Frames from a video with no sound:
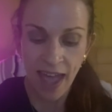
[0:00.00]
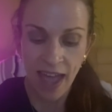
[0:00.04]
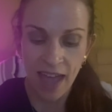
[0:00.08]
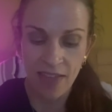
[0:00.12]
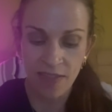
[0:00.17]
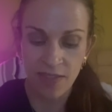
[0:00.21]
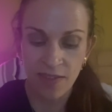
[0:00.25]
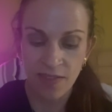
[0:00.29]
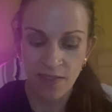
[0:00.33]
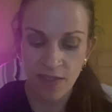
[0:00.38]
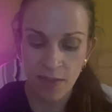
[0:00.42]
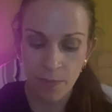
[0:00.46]

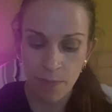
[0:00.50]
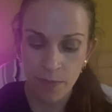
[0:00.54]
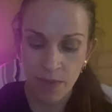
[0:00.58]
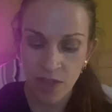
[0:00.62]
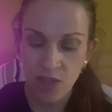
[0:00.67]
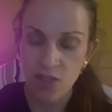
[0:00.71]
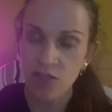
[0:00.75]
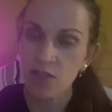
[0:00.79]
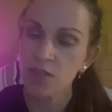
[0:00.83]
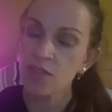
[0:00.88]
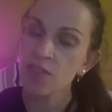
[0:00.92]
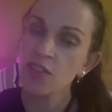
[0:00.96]
And the
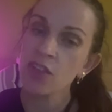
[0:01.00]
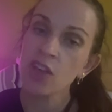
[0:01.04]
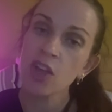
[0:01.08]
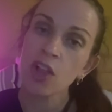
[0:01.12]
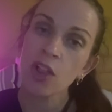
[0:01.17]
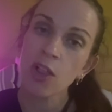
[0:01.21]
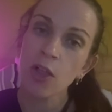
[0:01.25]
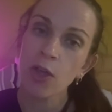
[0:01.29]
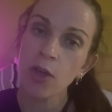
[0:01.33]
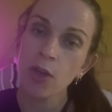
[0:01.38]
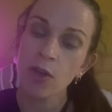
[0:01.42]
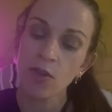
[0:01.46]
submissions
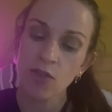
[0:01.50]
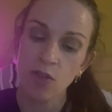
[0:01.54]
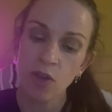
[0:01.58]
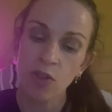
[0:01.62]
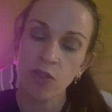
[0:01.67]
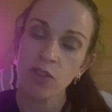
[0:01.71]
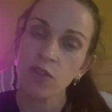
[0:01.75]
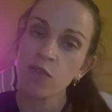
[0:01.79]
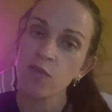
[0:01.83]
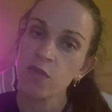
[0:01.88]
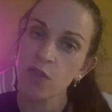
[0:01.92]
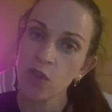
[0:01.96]
close
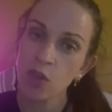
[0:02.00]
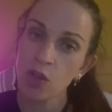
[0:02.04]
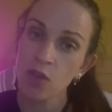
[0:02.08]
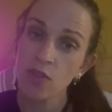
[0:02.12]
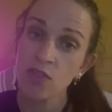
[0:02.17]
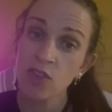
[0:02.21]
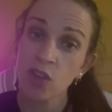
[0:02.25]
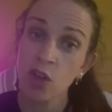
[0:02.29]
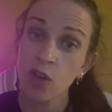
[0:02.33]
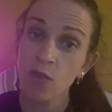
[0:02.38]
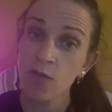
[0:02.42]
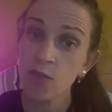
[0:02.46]
on the
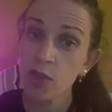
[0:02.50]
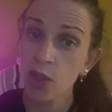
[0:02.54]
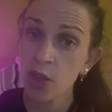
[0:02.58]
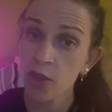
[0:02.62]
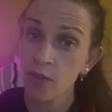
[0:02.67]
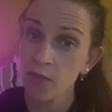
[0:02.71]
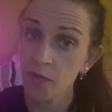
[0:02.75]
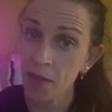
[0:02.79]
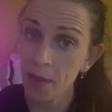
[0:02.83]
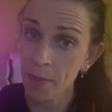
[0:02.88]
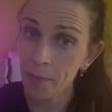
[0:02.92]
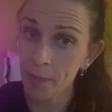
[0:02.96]
1st of
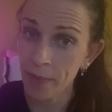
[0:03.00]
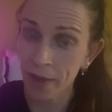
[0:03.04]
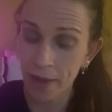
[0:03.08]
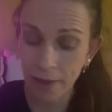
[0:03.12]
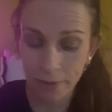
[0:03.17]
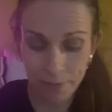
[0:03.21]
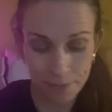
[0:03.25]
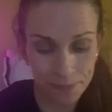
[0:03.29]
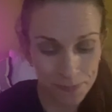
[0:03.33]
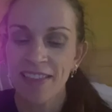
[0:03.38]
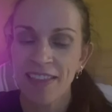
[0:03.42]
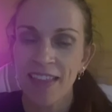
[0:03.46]

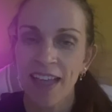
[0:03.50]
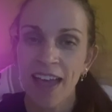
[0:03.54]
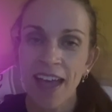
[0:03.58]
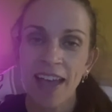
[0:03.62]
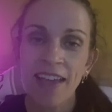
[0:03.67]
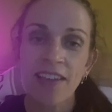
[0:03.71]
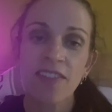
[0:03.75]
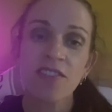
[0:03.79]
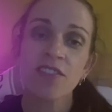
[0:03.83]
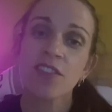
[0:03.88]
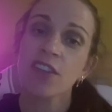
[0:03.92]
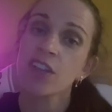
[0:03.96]
November.
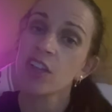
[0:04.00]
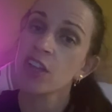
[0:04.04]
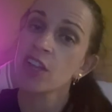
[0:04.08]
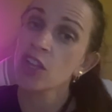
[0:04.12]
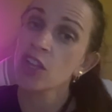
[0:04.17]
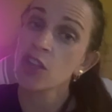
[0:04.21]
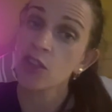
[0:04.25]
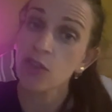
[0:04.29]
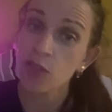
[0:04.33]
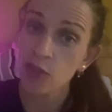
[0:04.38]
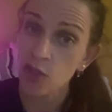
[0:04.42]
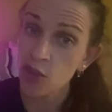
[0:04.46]
Last,
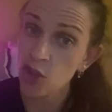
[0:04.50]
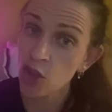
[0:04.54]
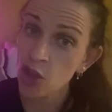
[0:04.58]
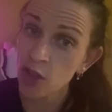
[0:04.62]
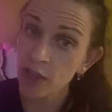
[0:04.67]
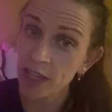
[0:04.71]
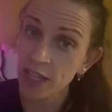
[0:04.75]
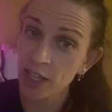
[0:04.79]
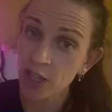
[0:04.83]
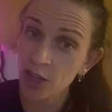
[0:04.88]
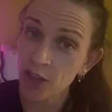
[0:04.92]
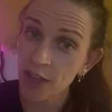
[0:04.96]

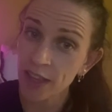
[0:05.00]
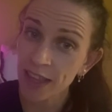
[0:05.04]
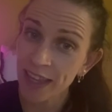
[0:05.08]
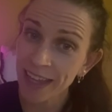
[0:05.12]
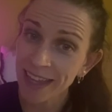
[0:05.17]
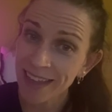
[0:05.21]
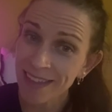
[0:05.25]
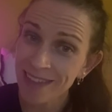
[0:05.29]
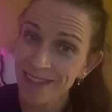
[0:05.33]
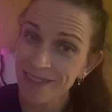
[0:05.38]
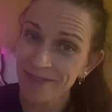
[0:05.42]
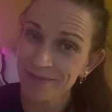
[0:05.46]
certainly not
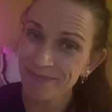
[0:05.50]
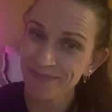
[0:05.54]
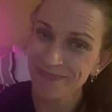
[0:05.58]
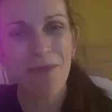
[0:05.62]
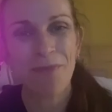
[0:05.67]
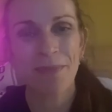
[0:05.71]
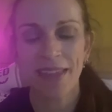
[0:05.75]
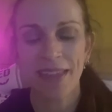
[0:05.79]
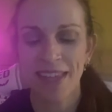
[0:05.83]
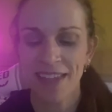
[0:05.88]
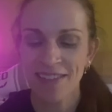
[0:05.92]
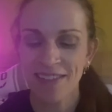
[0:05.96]
least,
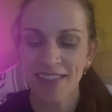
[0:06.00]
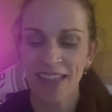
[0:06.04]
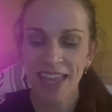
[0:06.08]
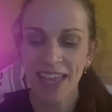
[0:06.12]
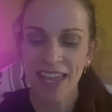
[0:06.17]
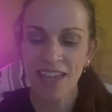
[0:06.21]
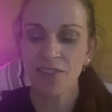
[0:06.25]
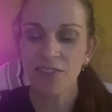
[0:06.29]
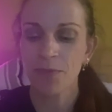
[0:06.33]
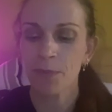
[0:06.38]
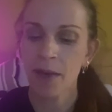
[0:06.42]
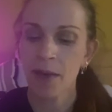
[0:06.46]
is
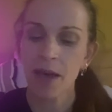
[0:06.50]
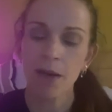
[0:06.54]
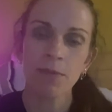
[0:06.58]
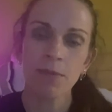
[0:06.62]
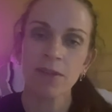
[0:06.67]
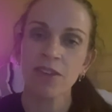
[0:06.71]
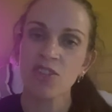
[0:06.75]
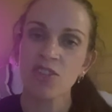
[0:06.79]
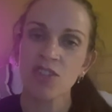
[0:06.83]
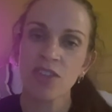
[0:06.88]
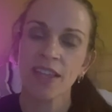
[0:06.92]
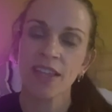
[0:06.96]
Inkd
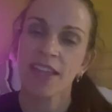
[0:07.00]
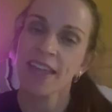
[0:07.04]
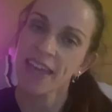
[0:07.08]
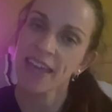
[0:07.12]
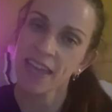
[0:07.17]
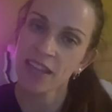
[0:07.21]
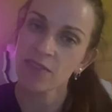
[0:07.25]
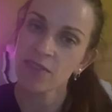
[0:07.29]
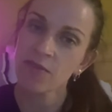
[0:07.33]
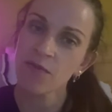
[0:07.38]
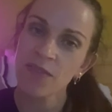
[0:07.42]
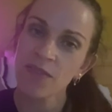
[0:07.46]
Publishing
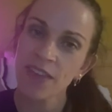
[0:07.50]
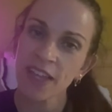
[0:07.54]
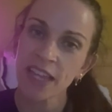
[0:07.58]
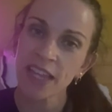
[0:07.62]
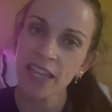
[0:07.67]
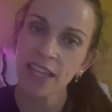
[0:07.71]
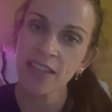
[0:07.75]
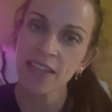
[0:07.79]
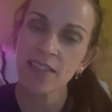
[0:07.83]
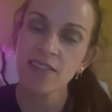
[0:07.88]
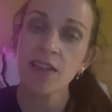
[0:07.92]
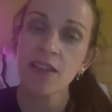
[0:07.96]
Hidden
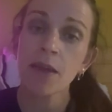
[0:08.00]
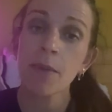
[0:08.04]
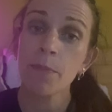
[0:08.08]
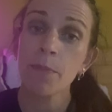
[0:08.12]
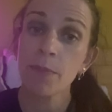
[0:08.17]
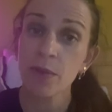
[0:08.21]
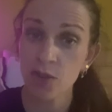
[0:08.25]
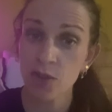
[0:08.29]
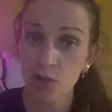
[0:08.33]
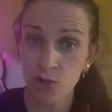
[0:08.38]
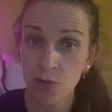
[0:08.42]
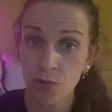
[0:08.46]
Villains
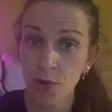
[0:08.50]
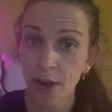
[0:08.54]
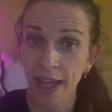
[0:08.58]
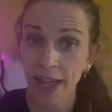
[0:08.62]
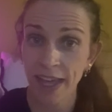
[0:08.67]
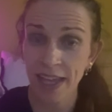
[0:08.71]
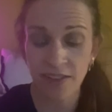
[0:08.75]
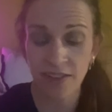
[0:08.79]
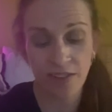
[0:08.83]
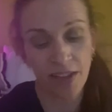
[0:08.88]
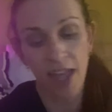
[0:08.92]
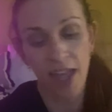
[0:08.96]

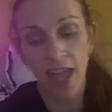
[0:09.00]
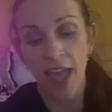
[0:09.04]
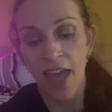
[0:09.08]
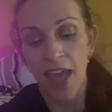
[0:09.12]
Betrayed.